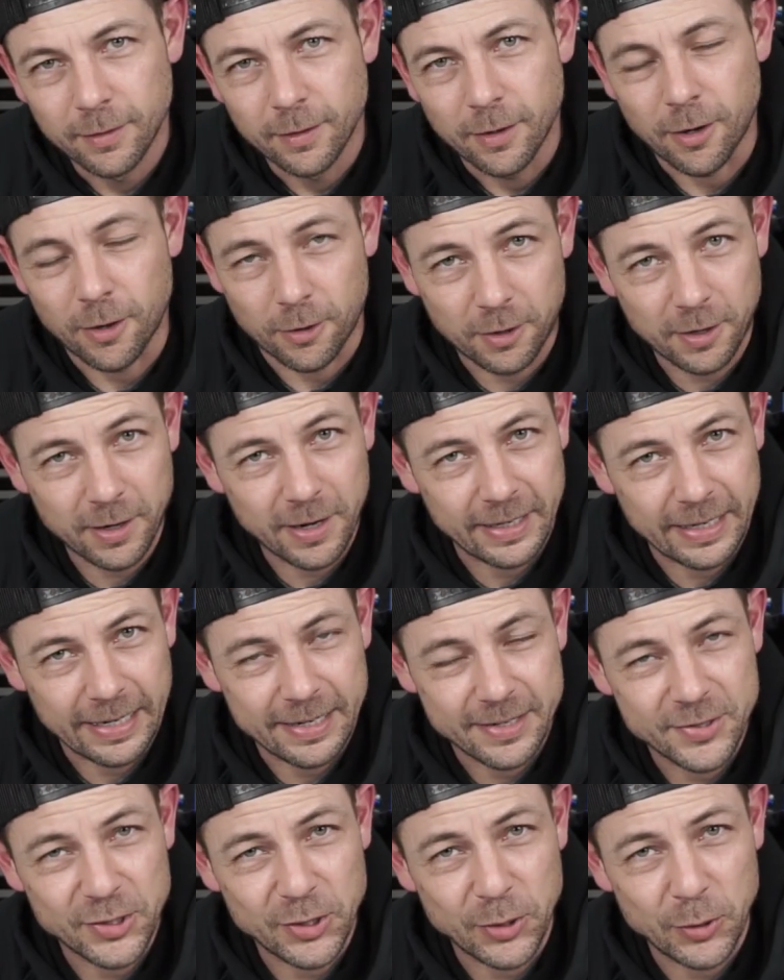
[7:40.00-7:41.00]
Alright
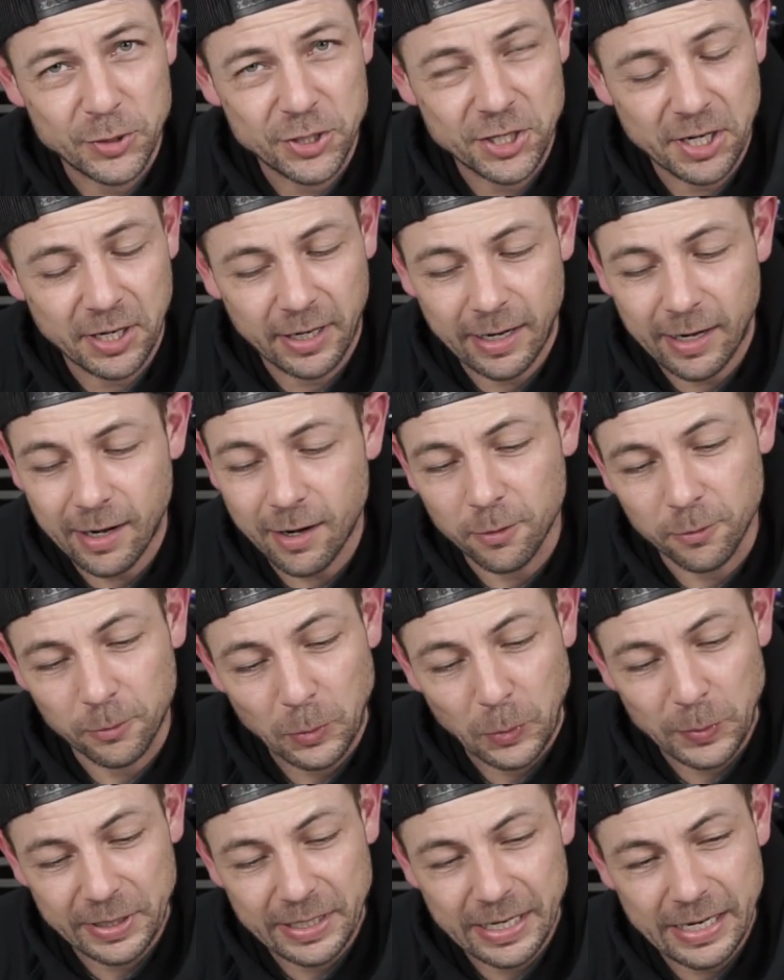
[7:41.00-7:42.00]
guys, so check it out.
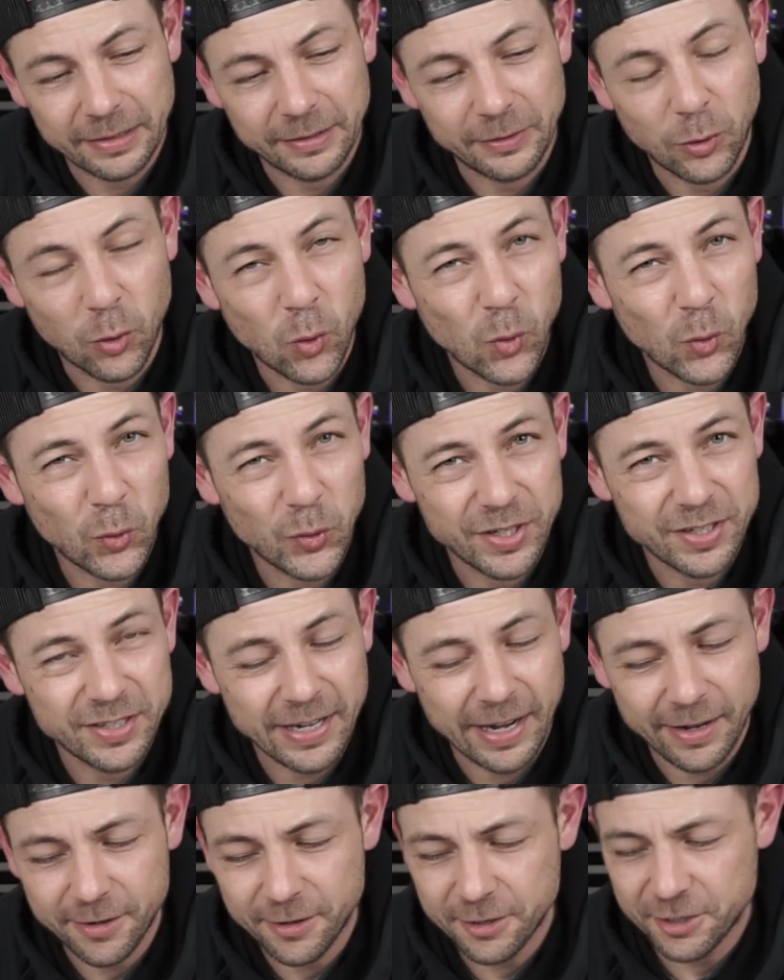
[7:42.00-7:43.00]
We got the whole
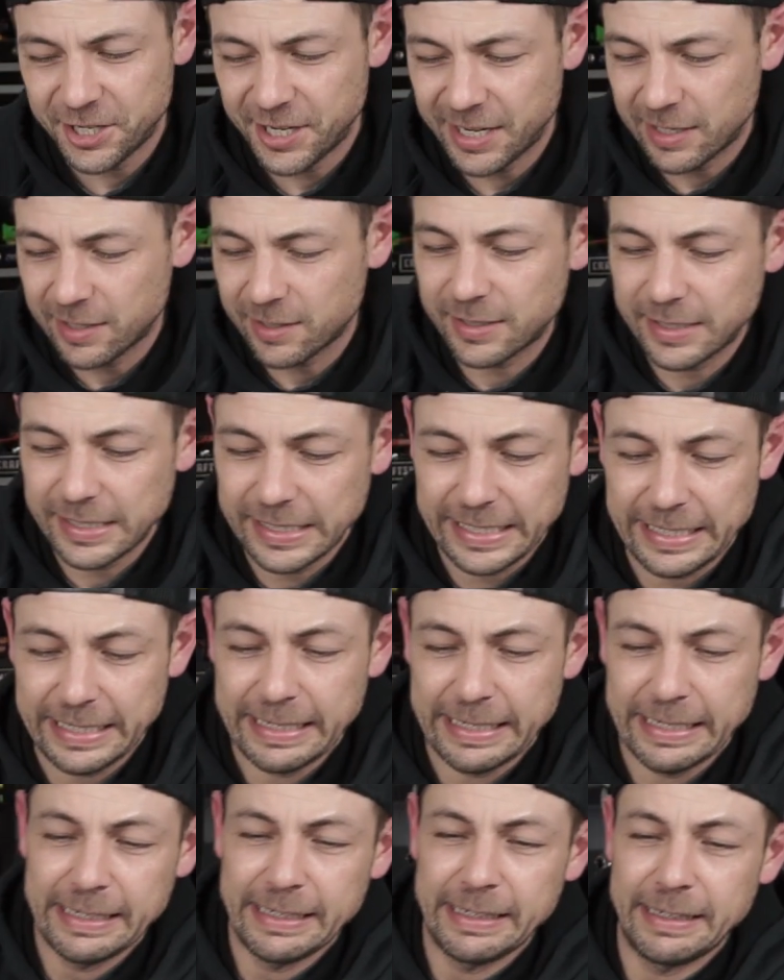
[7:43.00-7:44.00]
entire chassis
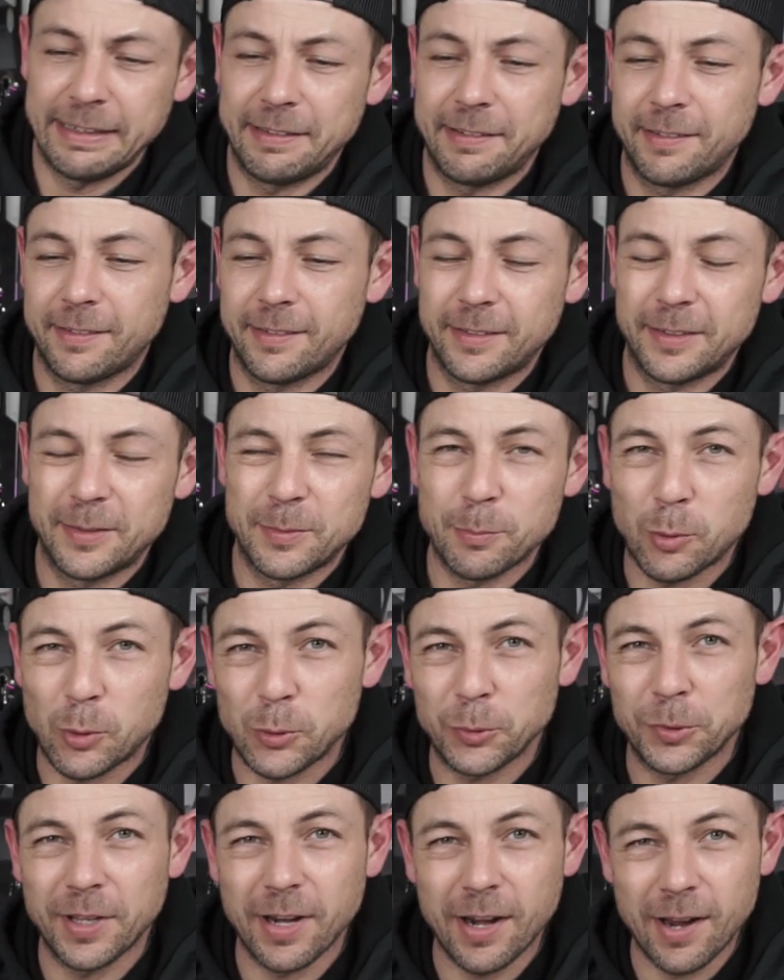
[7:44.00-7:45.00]

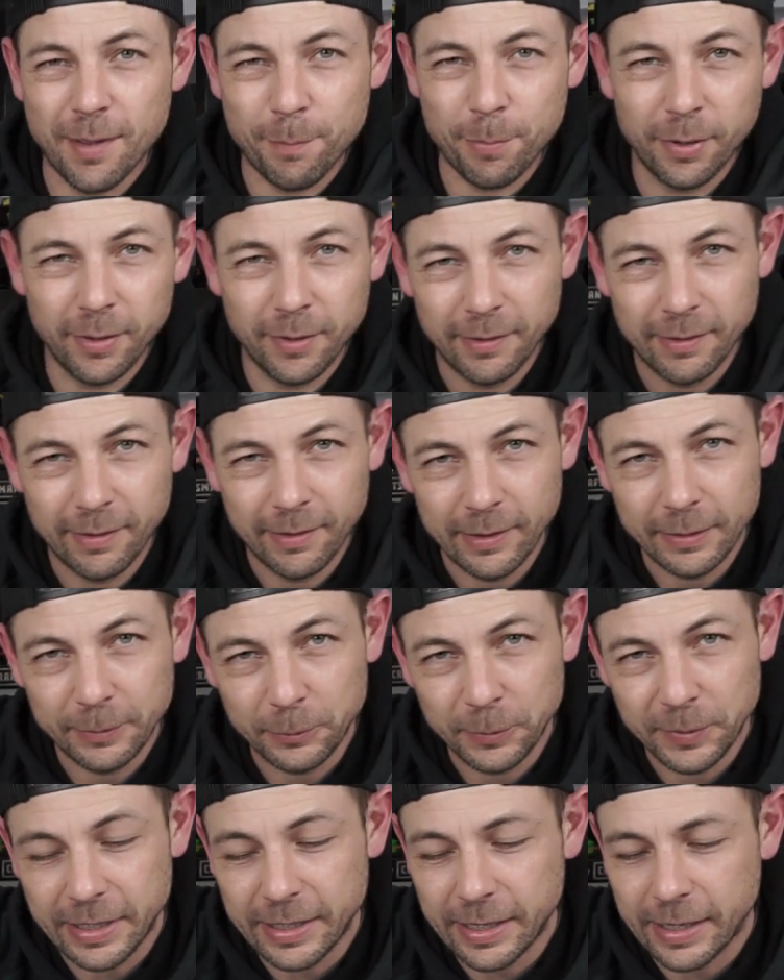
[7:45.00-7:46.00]
bolted up.
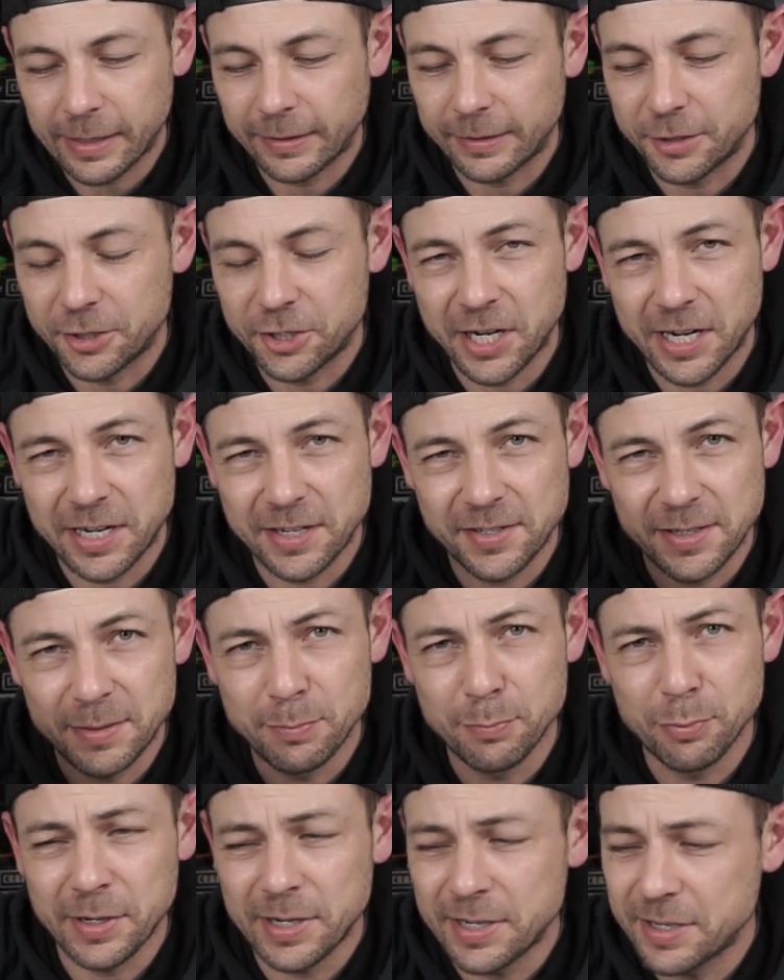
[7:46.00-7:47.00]
We got the chassis
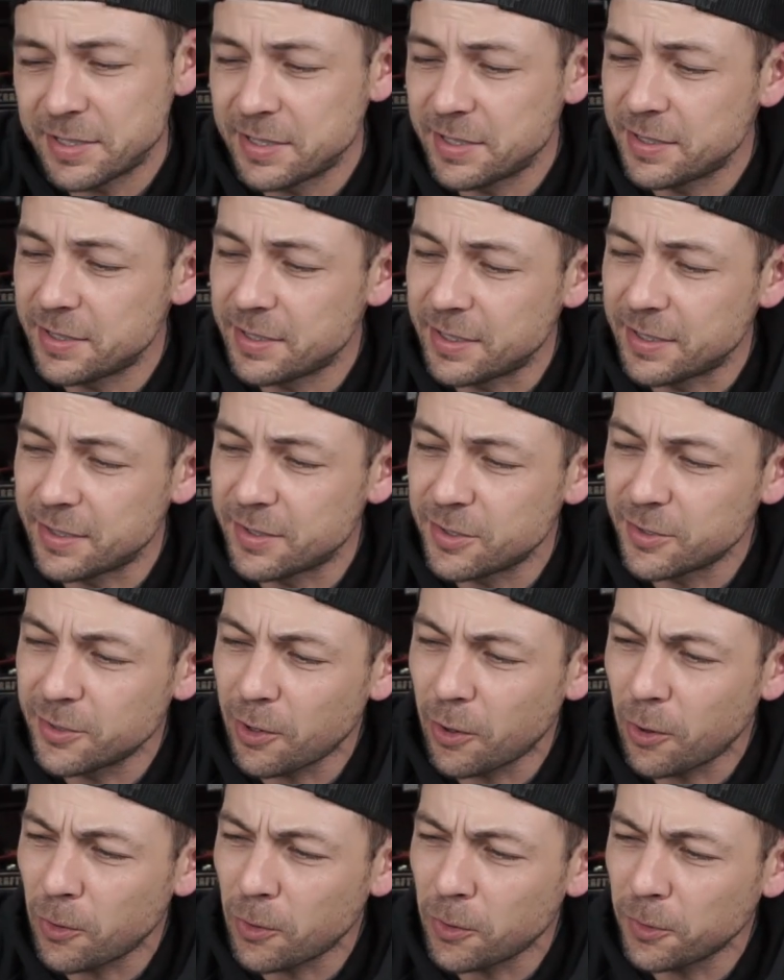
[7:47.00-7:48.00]
braces
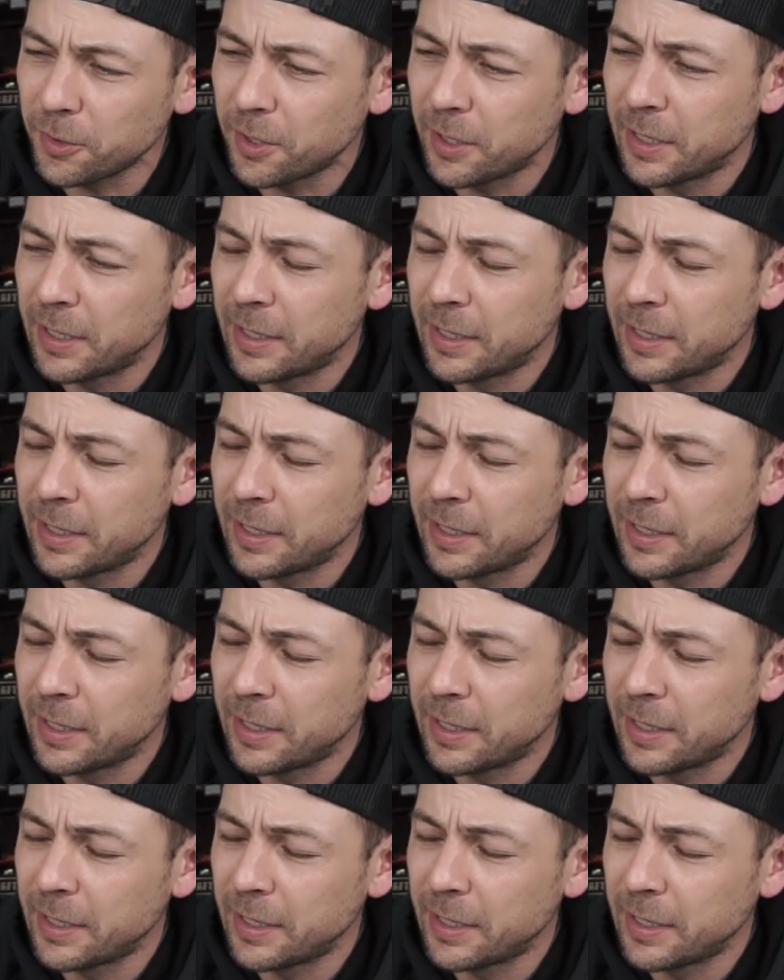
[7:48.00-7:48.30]
installed.